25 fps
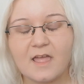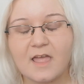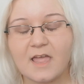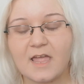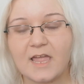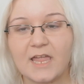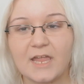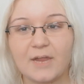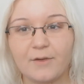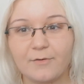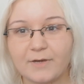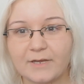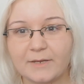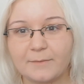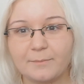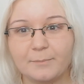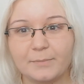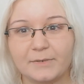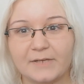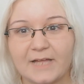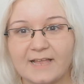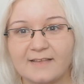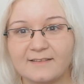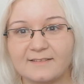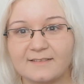hearing
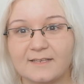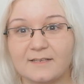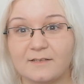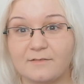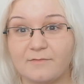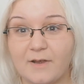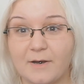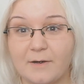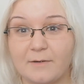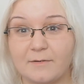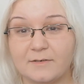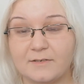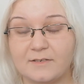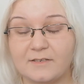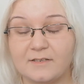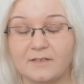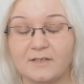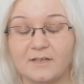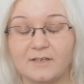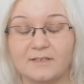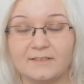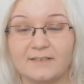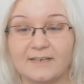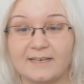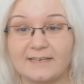places where
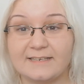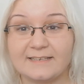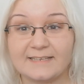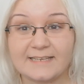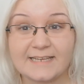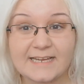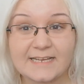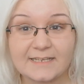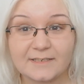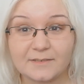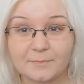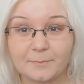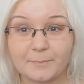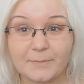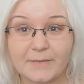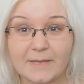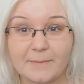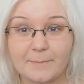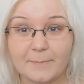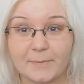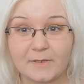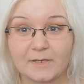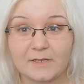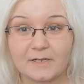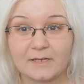they need
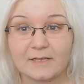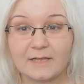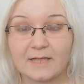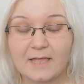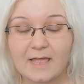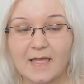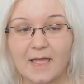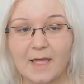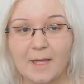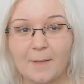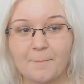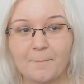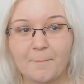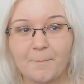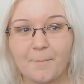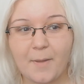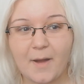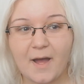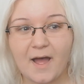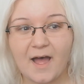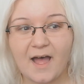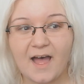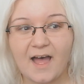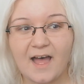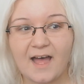people,
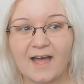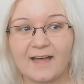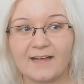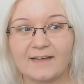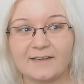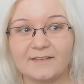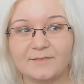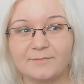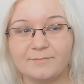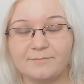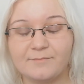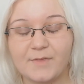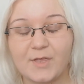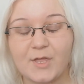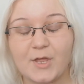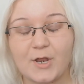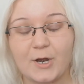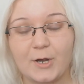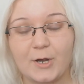but you